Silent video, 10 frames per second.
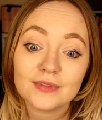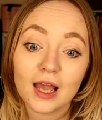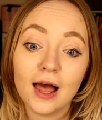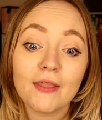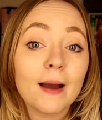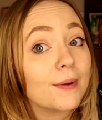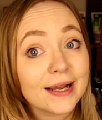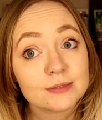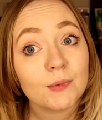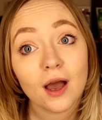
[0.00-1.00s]
And that
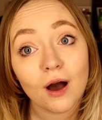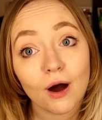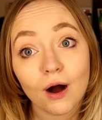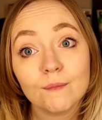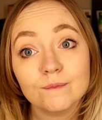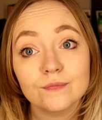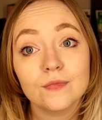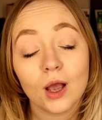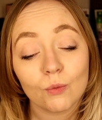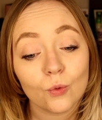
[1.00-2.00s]
breaks my heart.
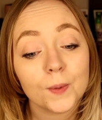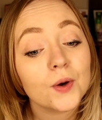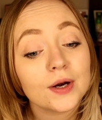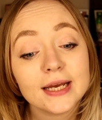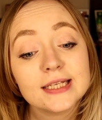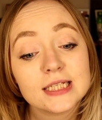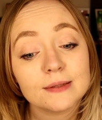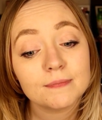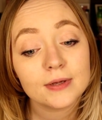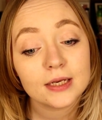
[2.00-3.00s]
I will be honest,
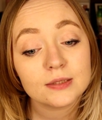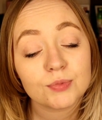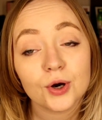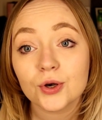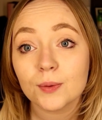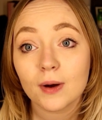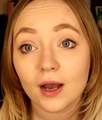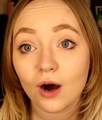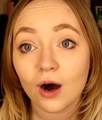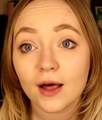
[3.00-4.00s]
it's broken my
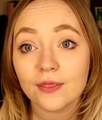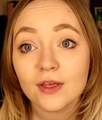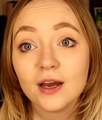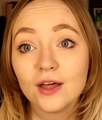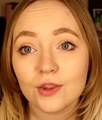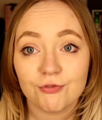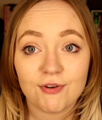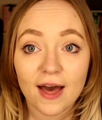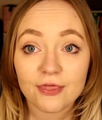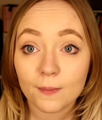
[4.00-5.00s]
heart. And the
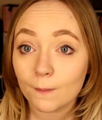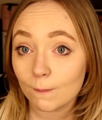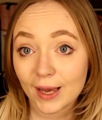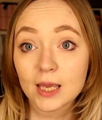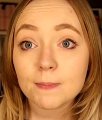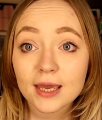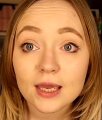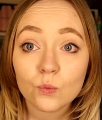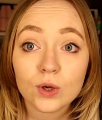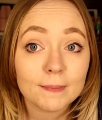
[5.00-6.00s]
fact that
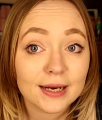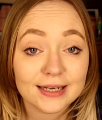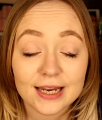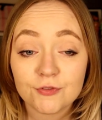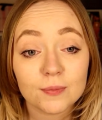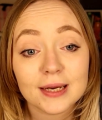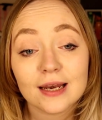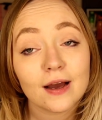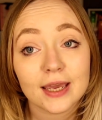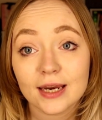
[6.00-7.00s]
maybe we may never be
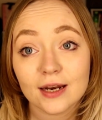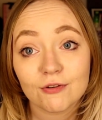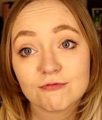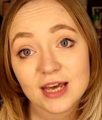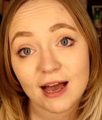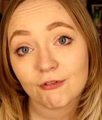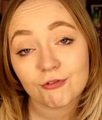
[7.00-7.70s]
lucky enough to have a